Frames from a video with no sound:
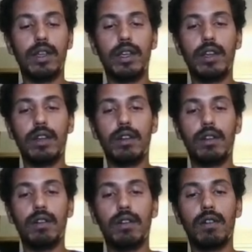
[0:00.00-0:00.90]

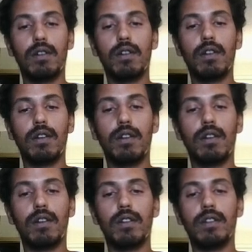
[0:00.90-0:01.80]
here
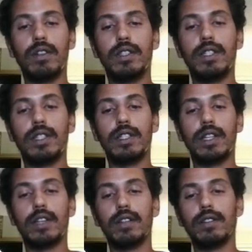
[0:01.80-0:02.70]
are the
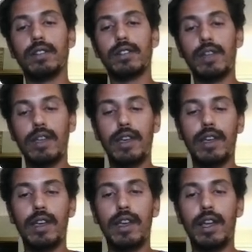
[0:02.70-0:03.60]
details,
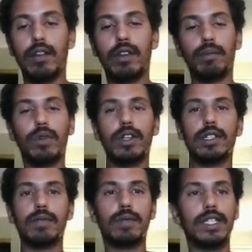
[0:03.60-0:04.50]
and you can put in
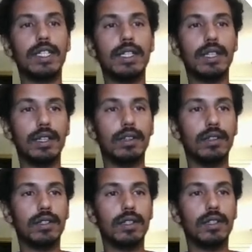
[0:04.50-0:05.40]
some
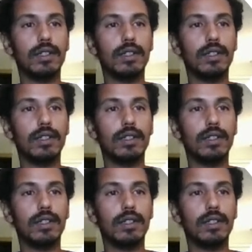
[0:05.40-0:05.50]
details.